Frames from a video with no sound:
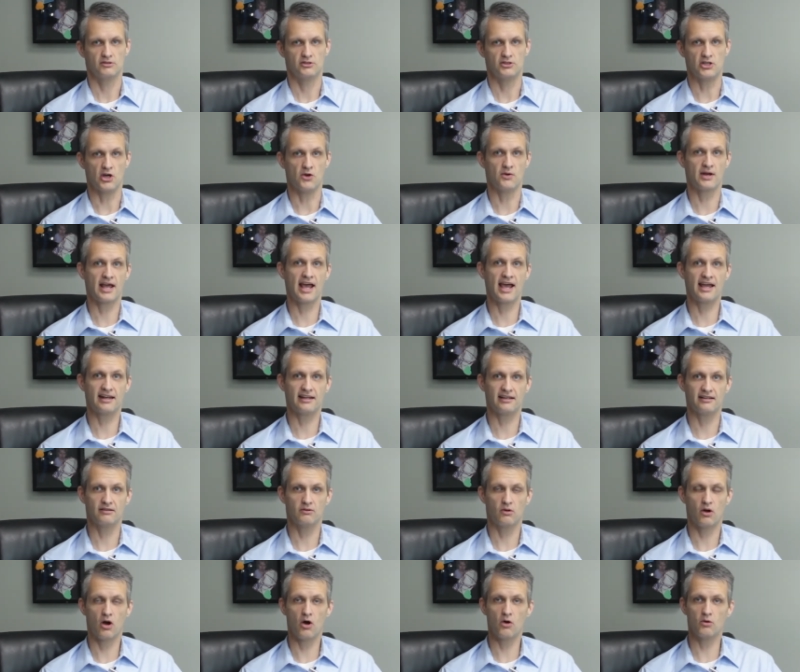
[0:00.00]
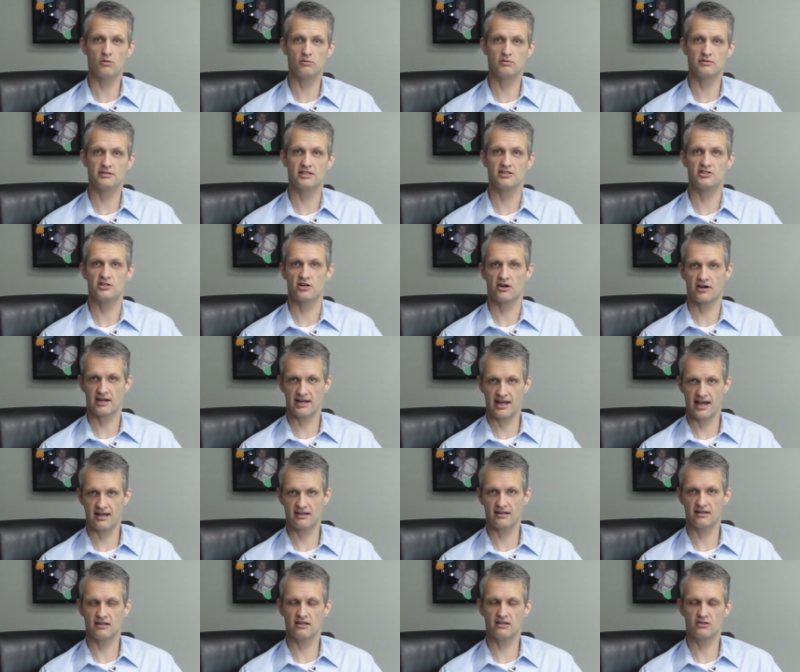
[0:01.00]
Don't add it. Oh, did you already
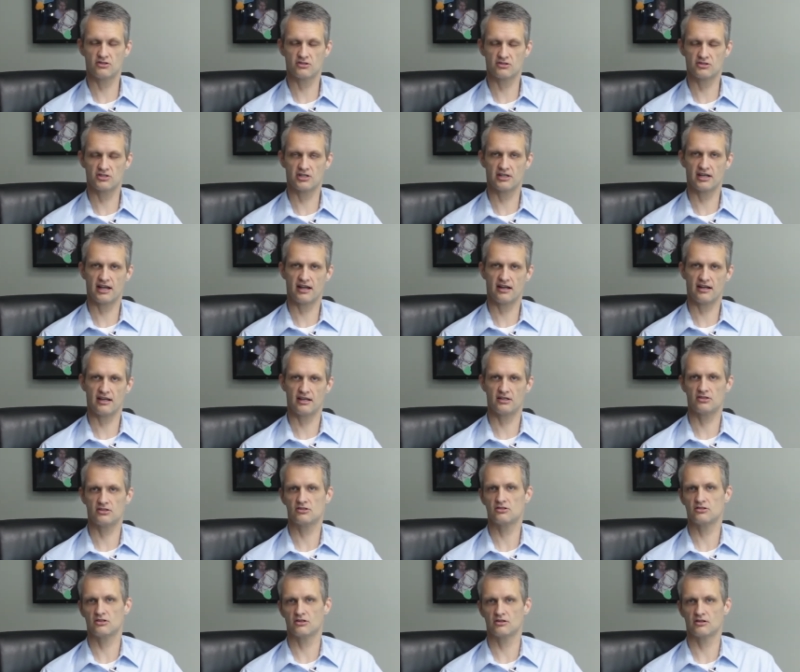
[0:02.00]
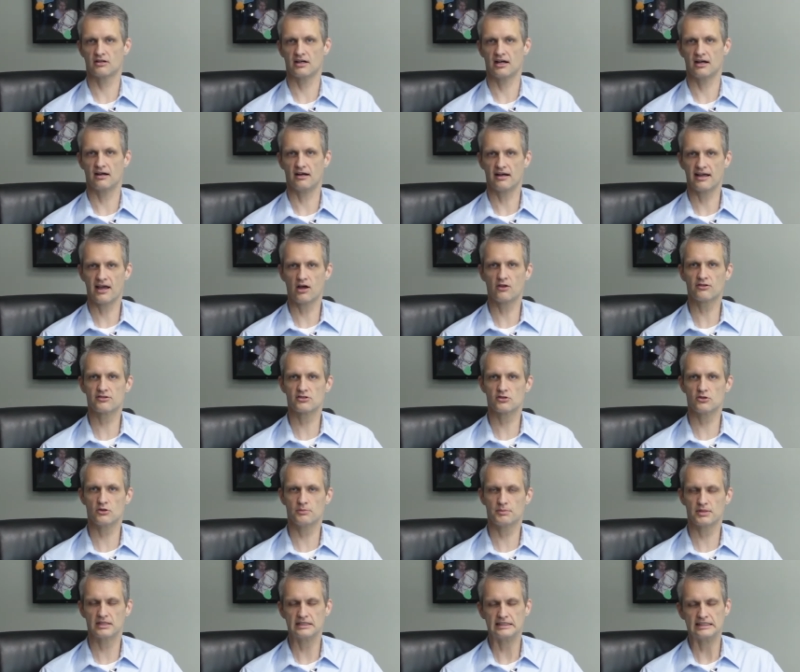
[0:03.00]
add it in your genet into your uh, health
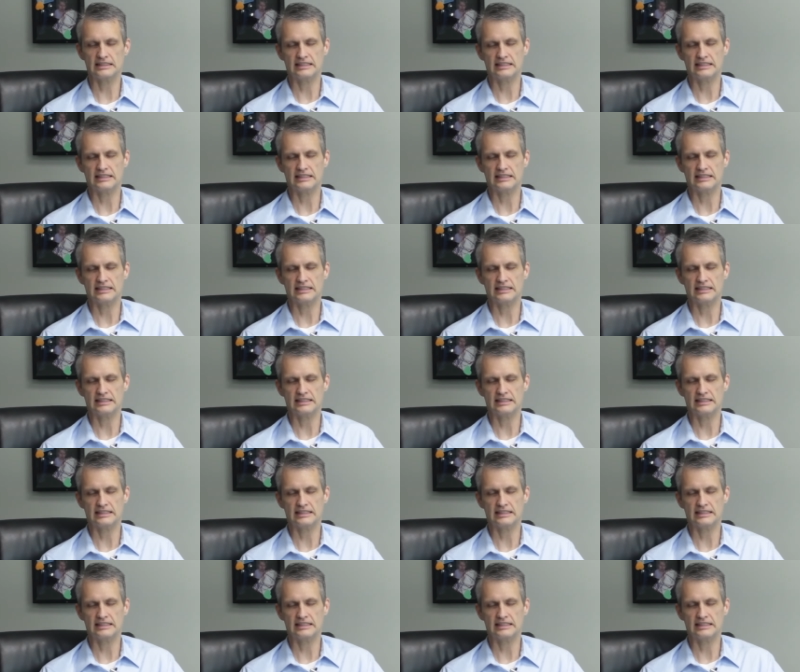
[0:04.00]
soup?